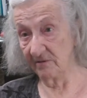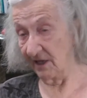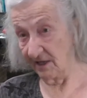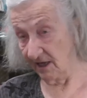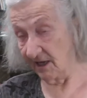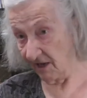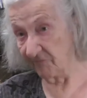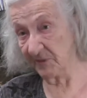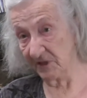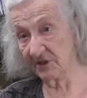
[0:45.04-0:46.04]
I
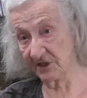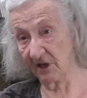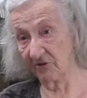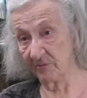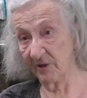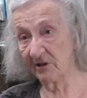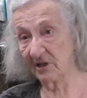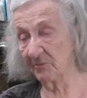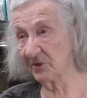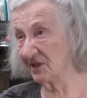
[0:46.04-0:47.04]
have been to South
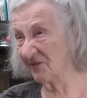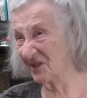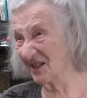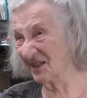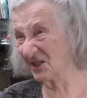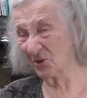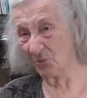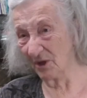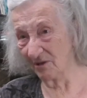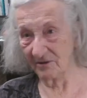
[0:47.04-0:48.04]
America, but nevertheless the
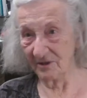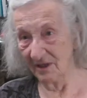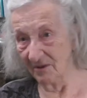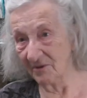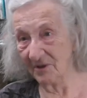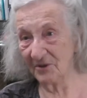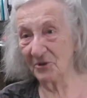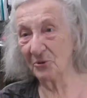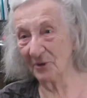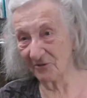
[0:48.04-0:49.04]
world
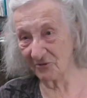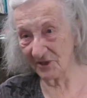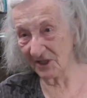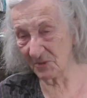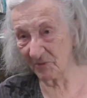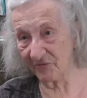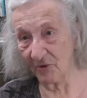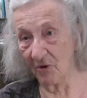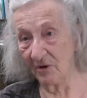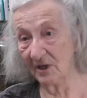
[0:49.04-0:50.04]
200 years
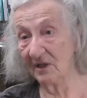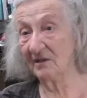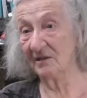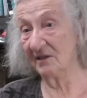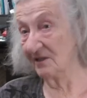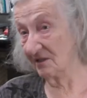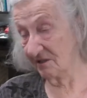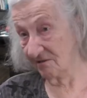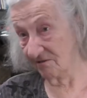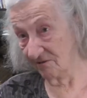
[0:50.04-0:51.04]
before
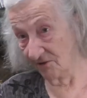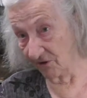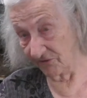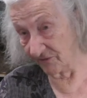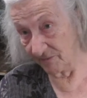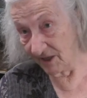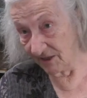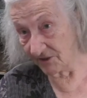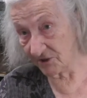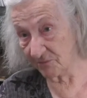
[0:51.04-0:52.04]
is not
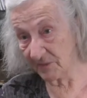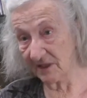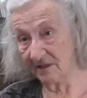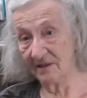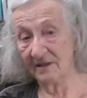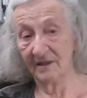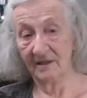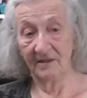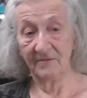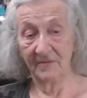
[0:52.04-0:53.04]
familiar to me.
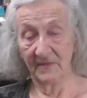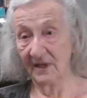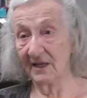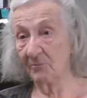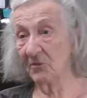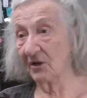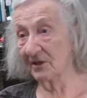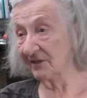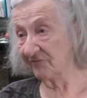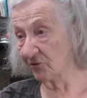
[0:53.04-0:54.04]
And I'm
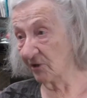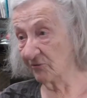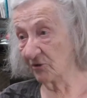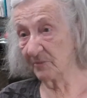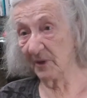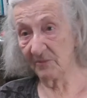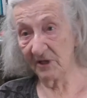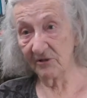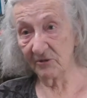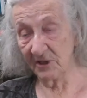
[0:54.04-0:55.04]
not, even though I wrote about
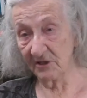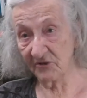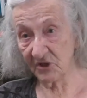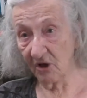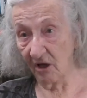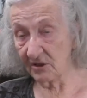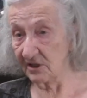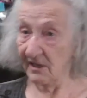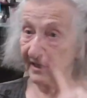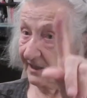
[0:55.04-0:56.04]
Mary, Queen of Scots,
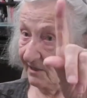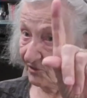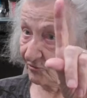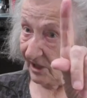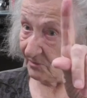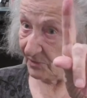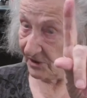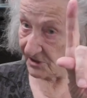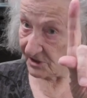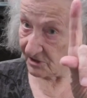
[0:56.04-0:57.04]
and I think I'm the right
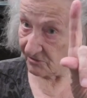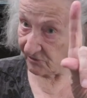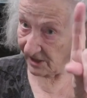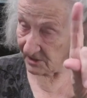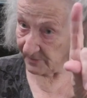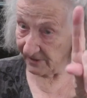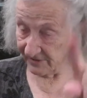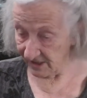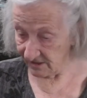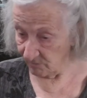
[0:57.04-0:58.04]
person to write about that.